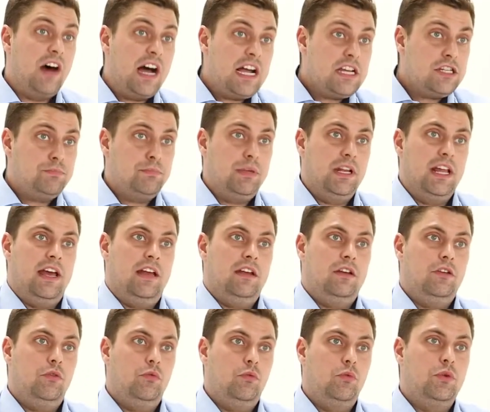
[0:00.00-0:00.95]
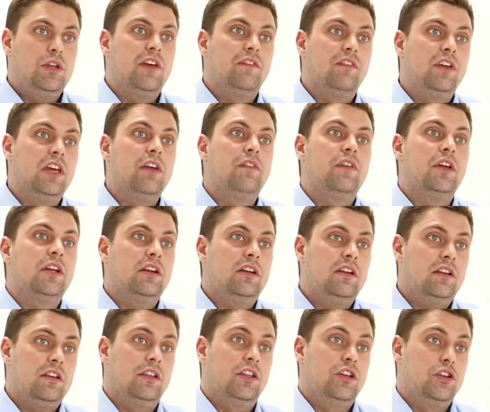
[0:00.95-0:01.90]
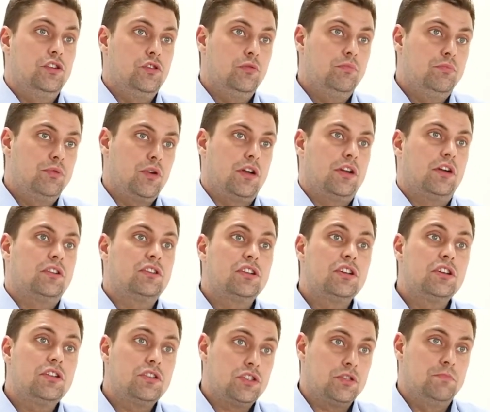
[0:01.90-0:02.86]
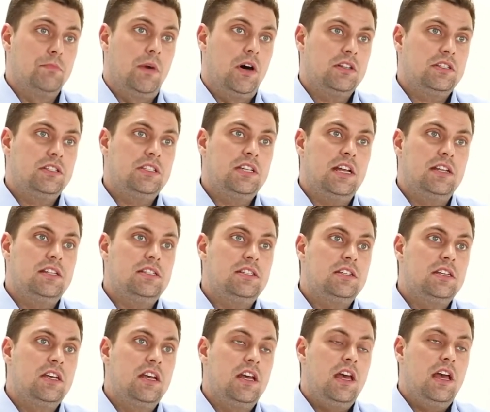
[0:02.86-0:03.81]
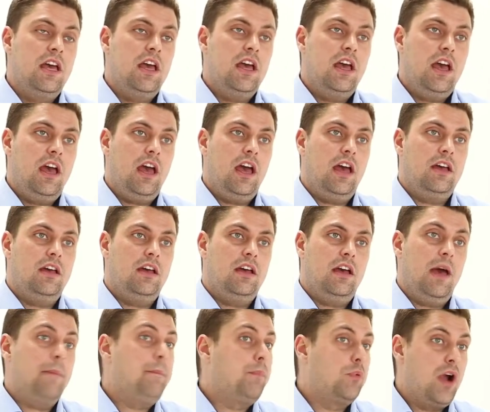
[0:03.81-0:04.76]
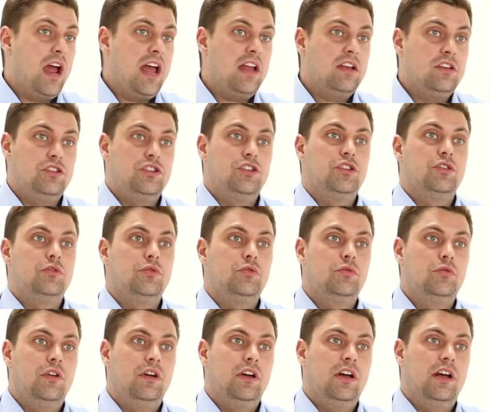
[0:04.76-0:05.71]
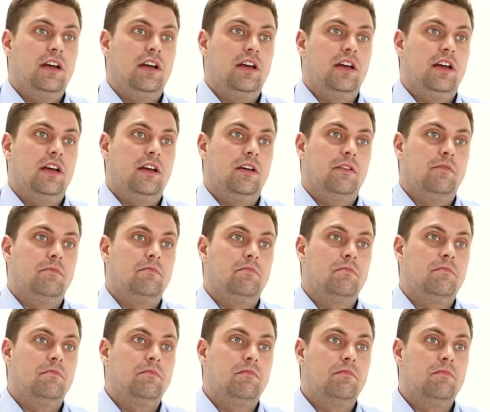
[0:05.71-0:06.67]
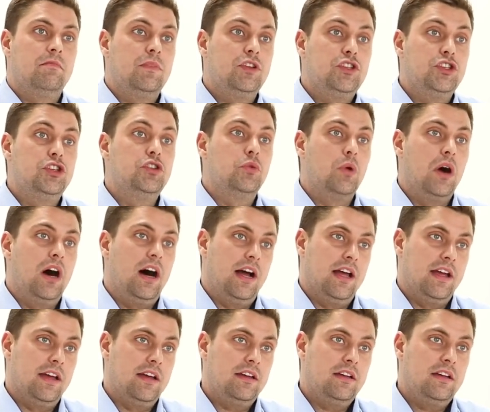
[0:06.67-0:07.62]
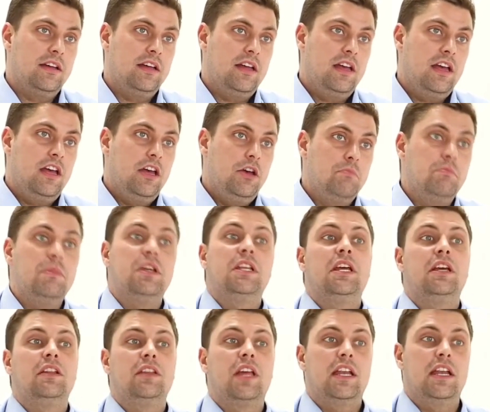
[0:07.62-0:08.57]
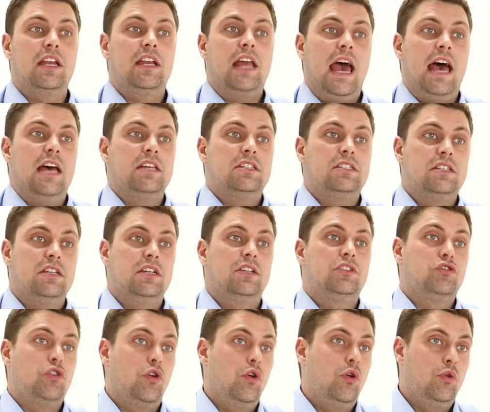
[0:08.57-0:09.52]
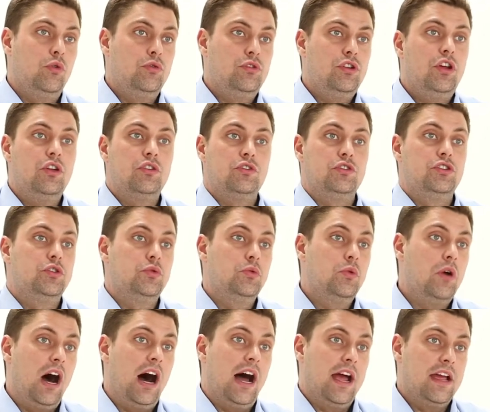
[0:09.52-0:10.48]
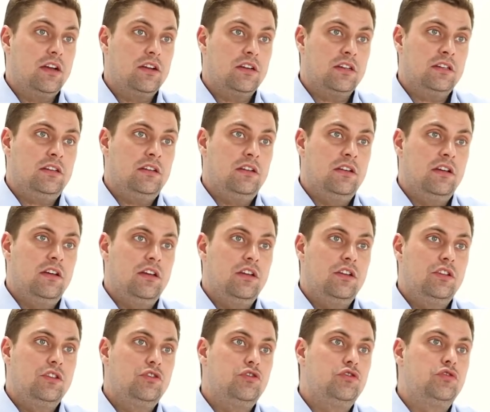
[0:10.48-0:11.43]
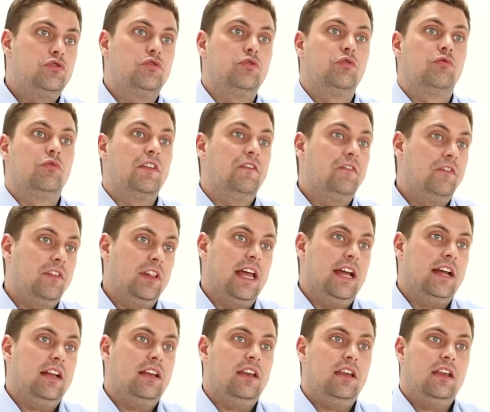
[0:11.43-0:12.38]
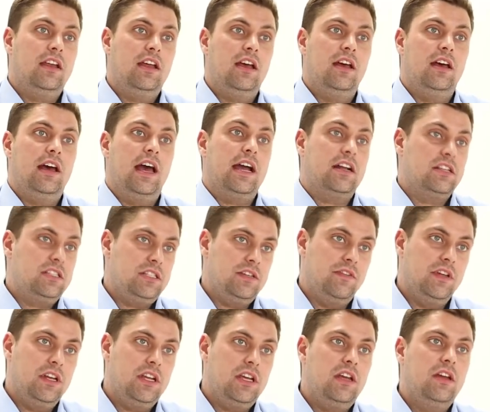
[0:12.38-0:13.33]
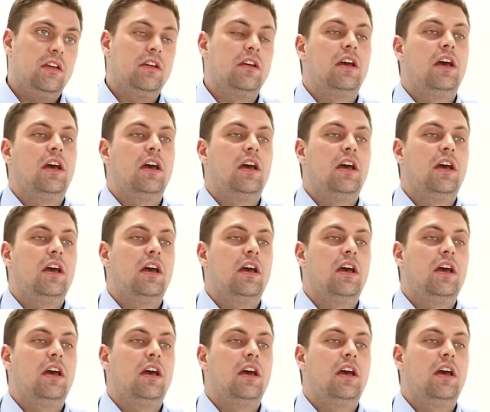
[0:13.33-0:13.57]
WisePlan, we have given the new product SmartSense a brand new UI, meaning that it has its own new icon to reflect activity.